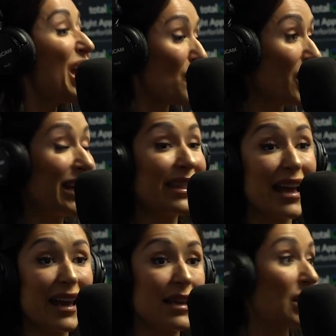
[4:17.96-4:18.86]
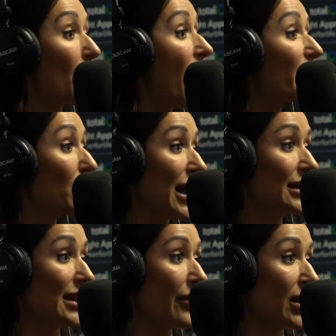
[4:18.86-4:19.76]
Well, in that case, so everyone has
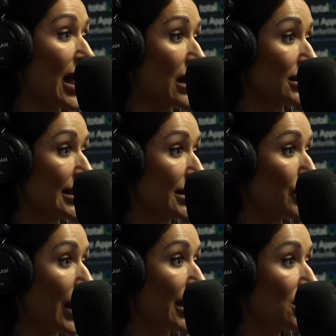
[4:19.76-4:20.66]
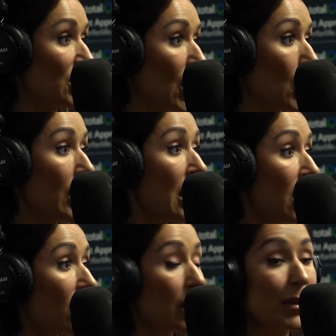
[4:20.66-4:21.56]
to have an analysis, right? So
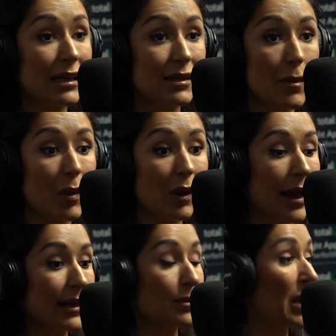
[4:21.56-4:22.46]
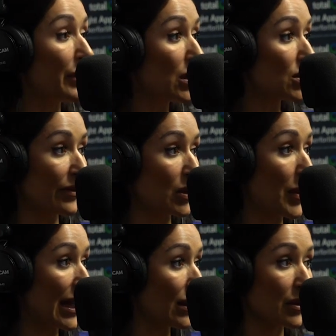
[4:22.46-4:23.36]
it could be as simple as maybe you just have to
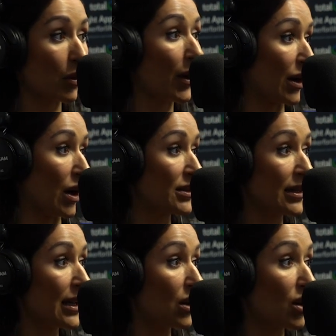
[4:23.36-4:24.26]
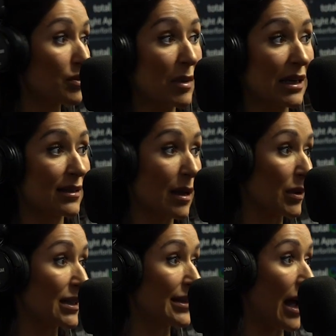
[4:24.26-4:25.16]
pay down some credit cards. It could be as
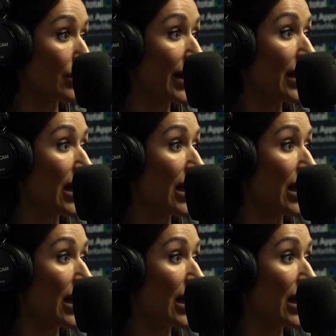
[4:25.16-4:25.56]
simple as that, right?